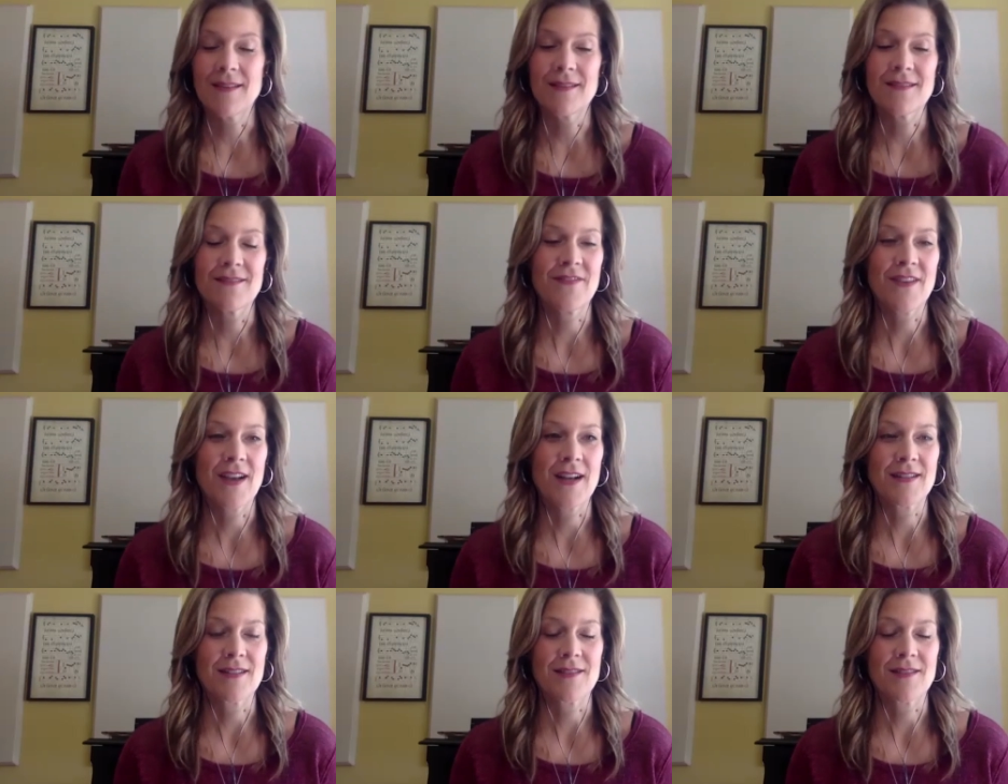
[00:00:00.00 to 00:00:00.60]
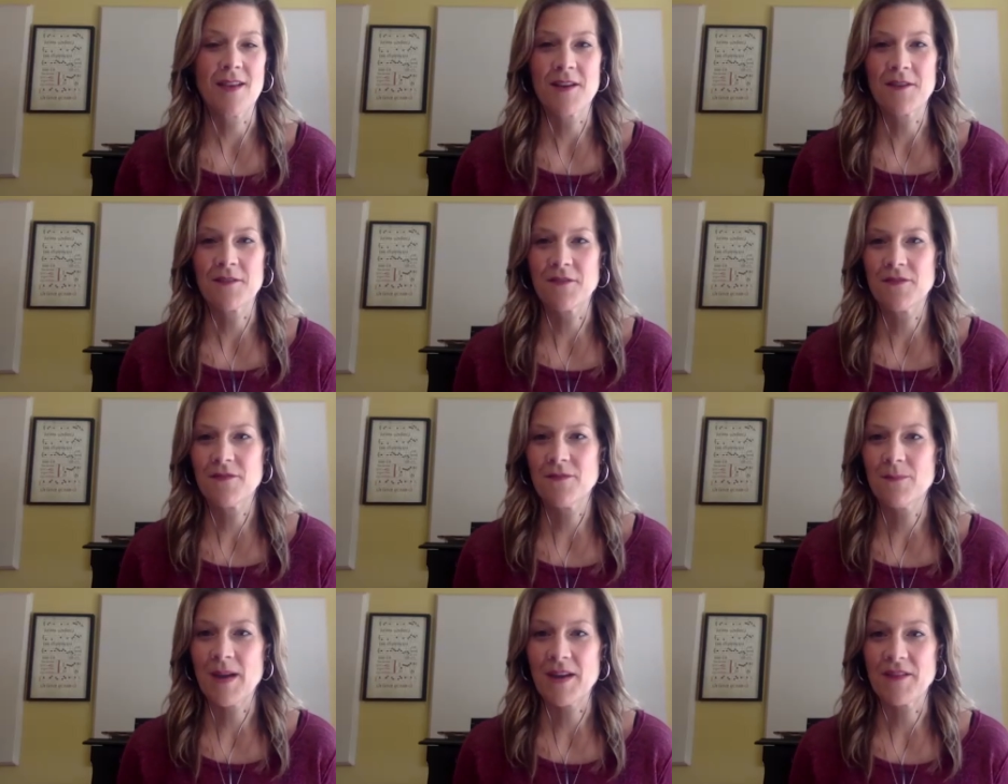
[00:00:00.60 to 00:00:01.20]
in fact, a lot of
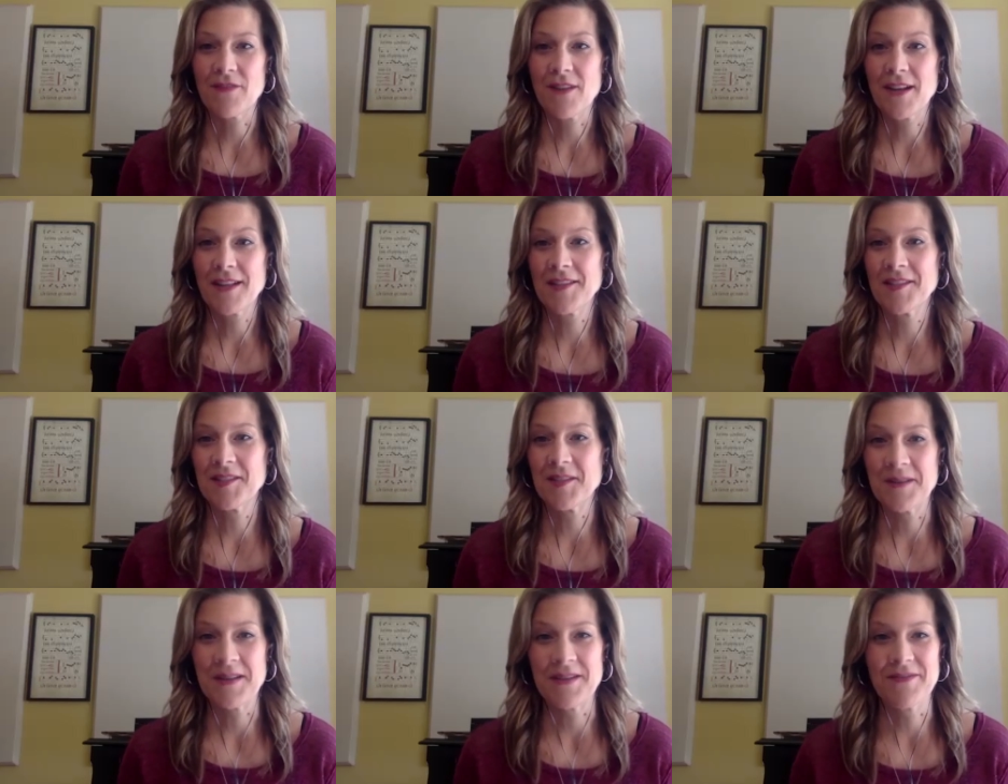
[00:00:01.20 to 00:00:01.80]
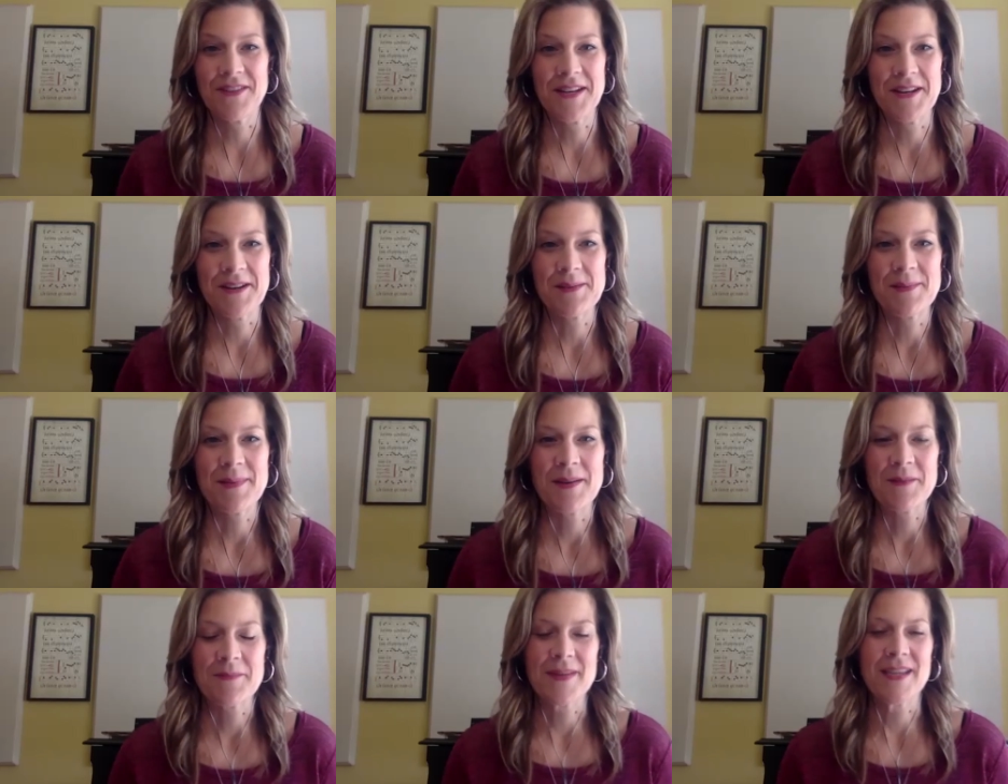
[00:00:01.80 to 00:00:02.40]
my friends don't even know
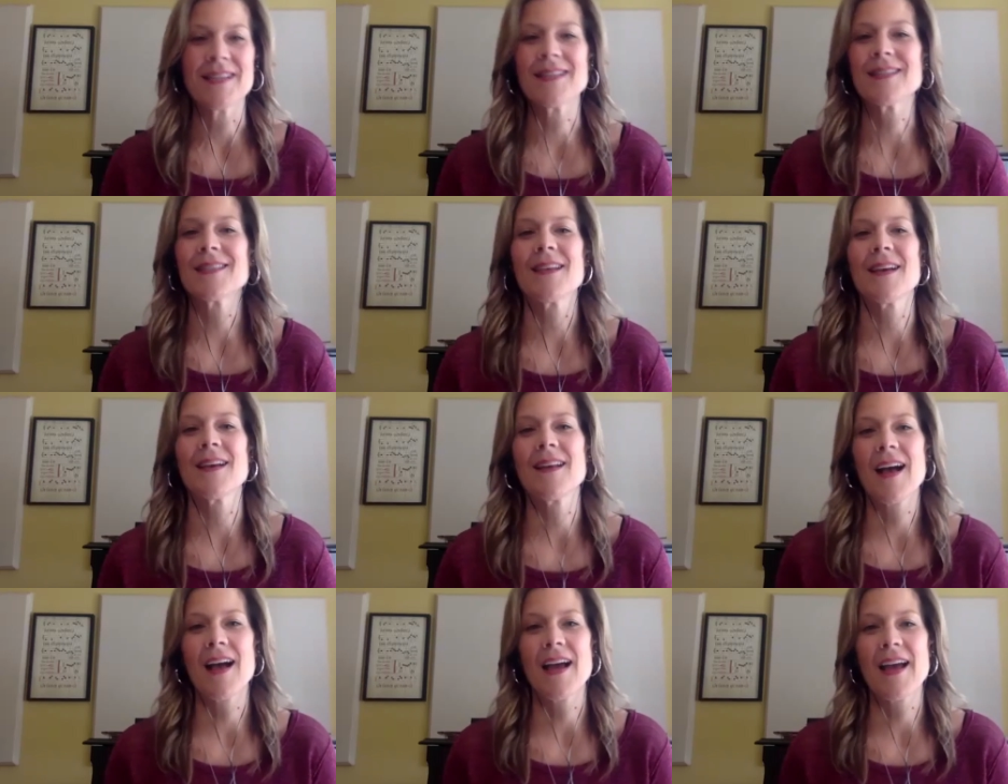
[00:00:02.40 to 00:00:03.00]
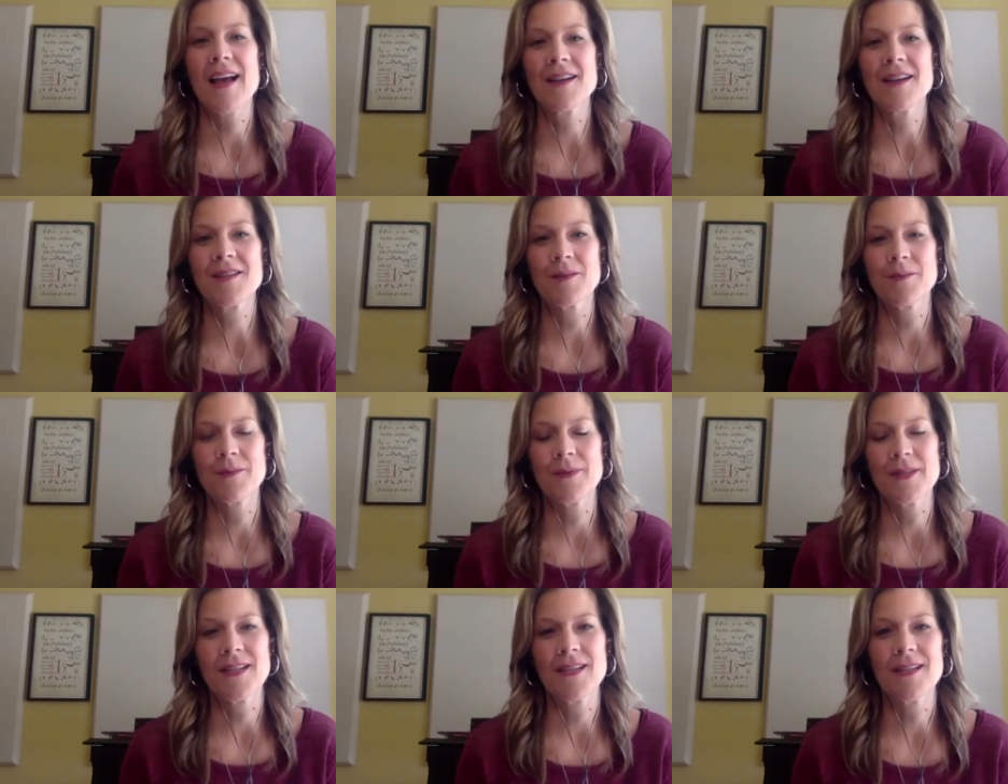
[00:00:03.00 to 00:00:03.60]
about me, is that I actually
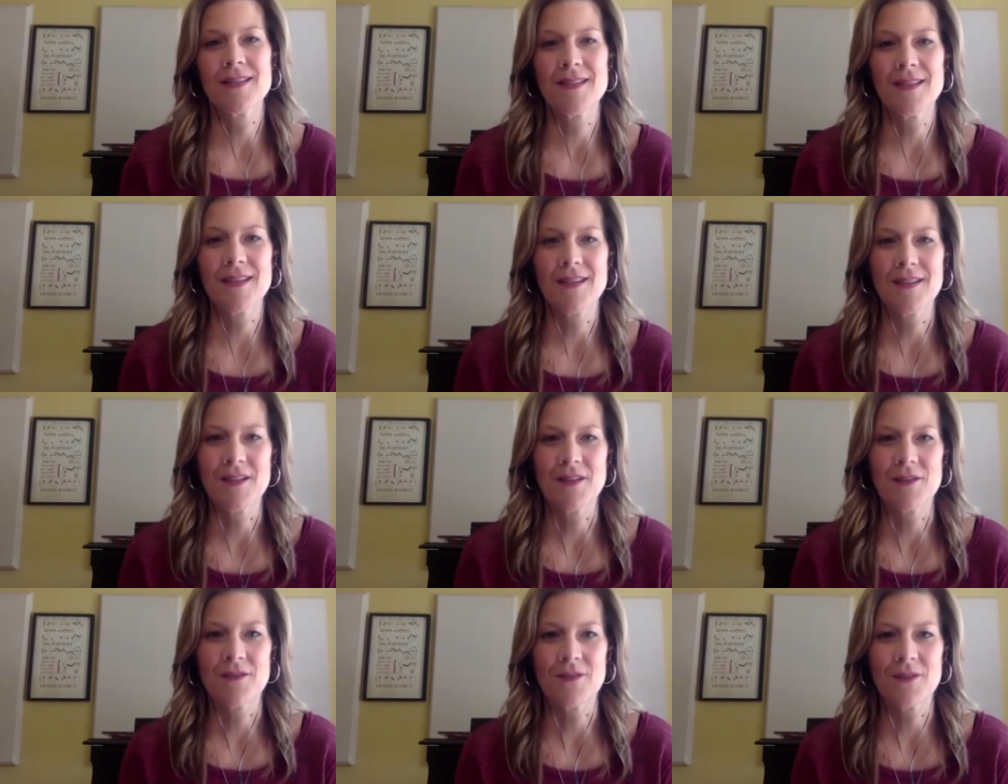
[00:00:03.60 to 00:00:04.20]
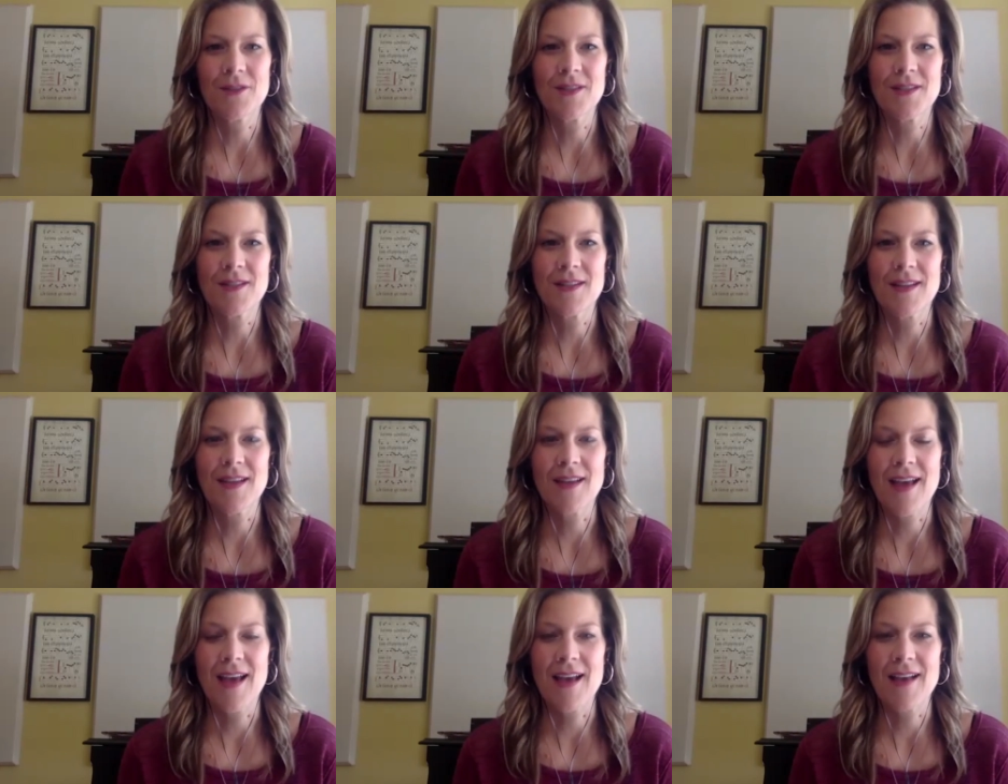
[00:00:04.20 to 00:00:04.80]
went to Indiana
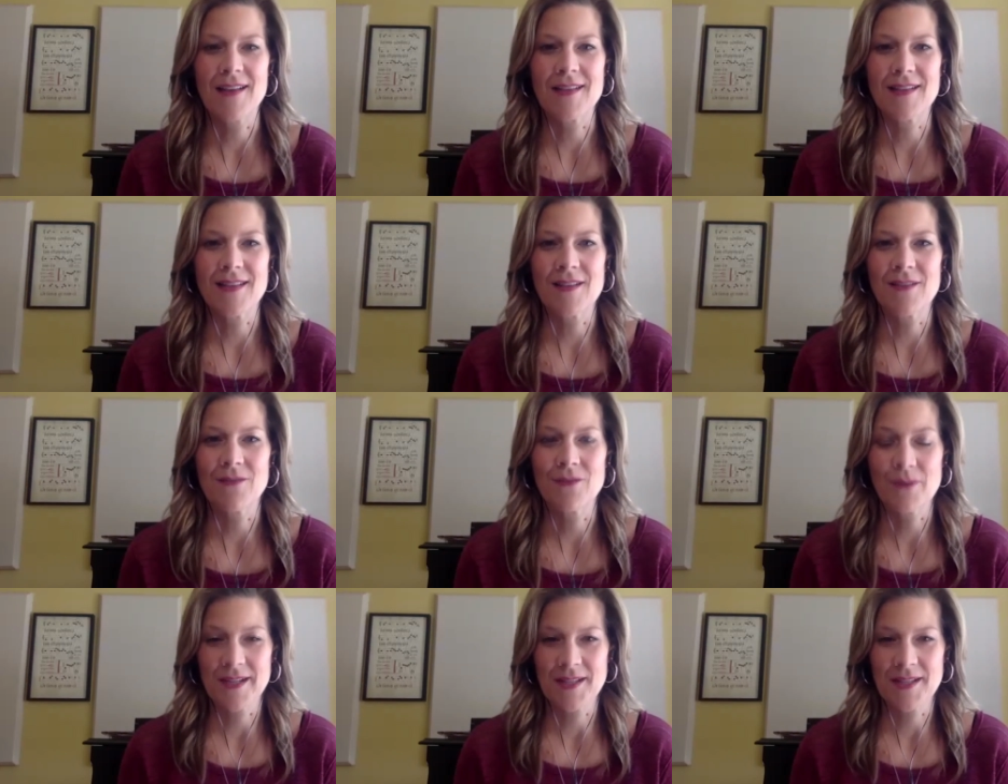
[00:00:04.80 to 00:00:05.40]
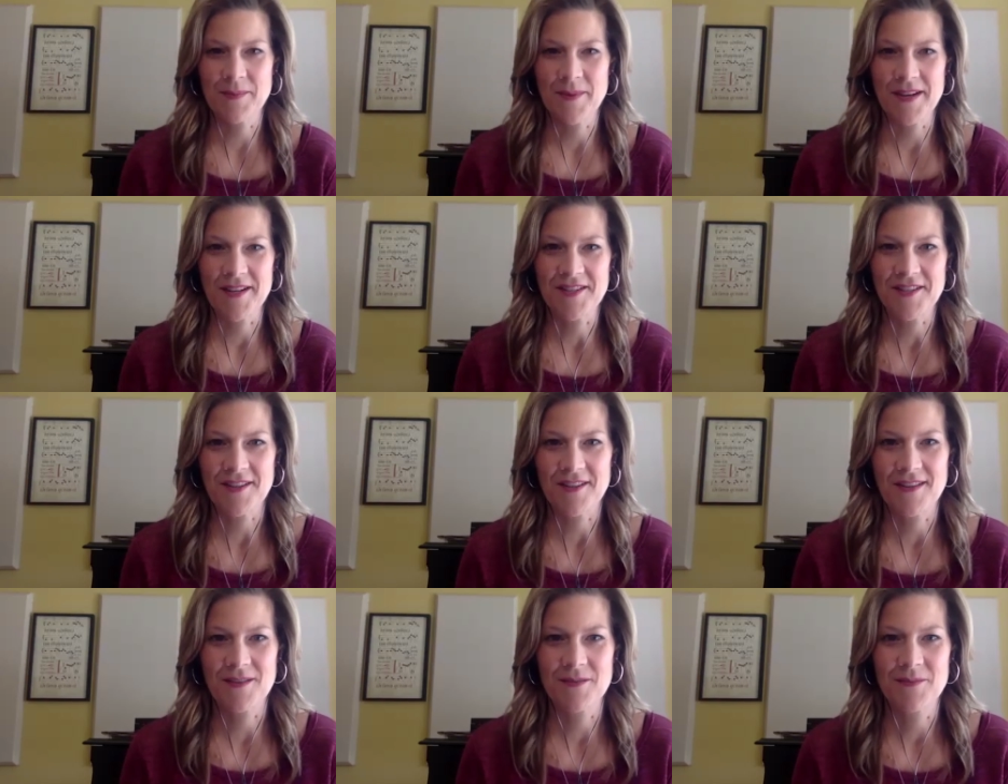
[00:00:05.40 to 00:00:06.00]
University as a voice
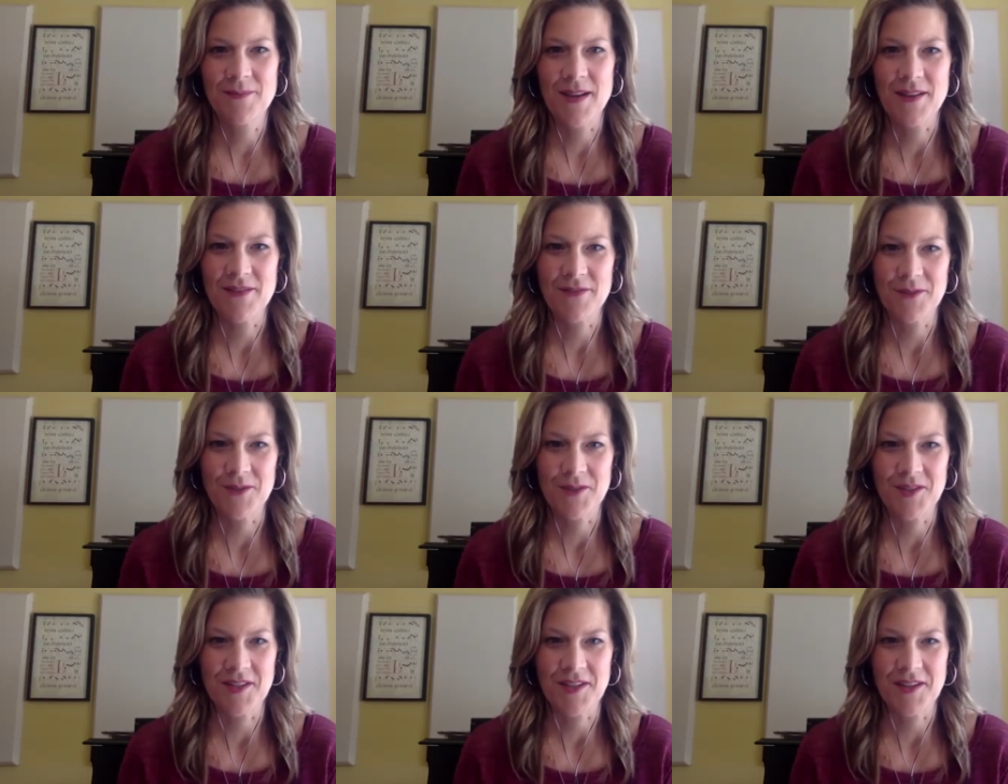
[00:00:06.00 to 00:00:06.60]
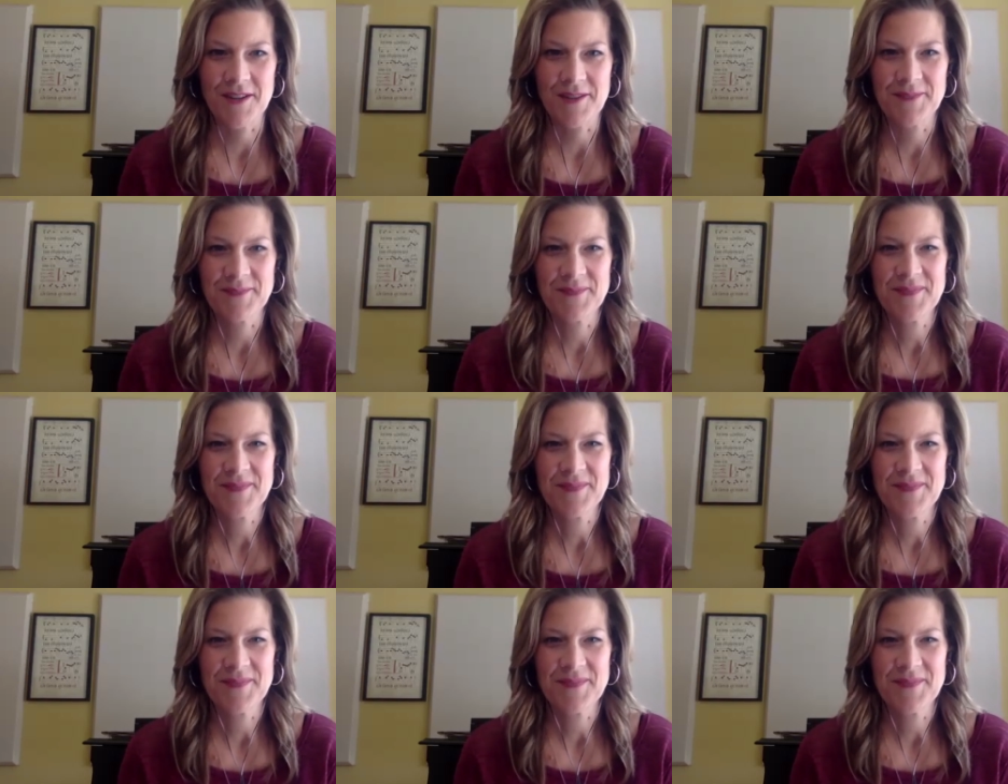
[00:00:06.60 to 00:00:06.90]
major my first year.